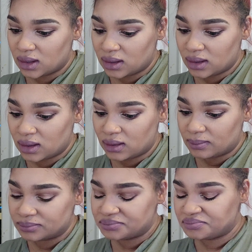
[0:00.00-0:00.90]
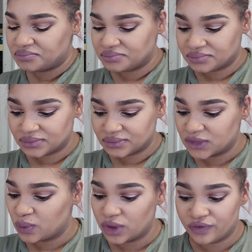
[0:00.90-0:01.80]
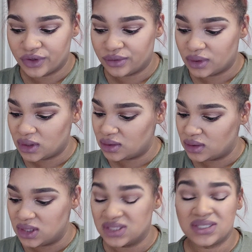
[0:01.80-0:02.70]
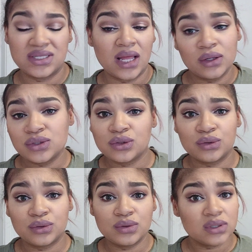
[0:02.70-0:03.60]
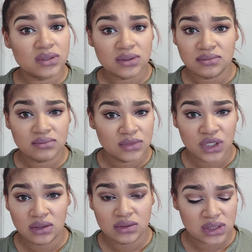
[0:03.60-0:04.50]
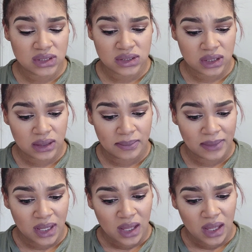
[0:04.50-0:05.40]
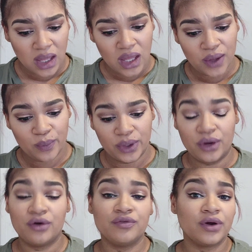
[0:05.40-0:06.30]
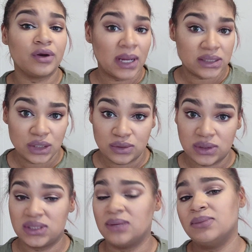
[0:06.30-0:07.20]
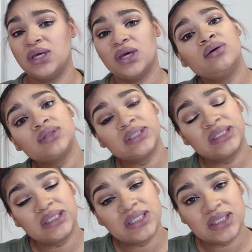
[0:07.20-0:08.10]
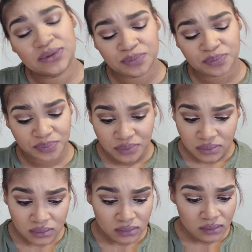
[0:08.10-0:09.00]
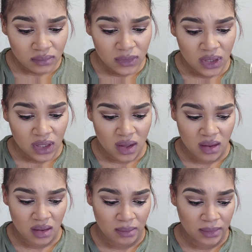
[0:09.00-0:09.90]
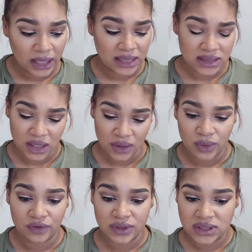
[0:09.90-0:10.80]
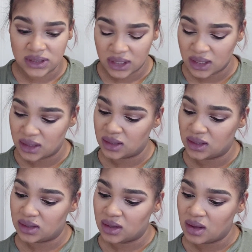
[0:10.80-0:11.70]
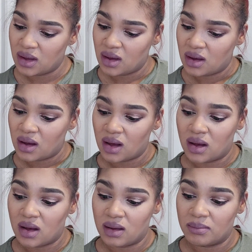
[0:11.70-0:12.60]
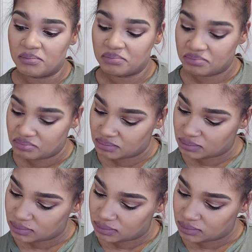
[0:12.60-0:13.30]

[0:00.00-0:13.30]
Um, went over the skeletal, you know, system. It went over mitosis and meiosis um, like I said, it went over the skin, um,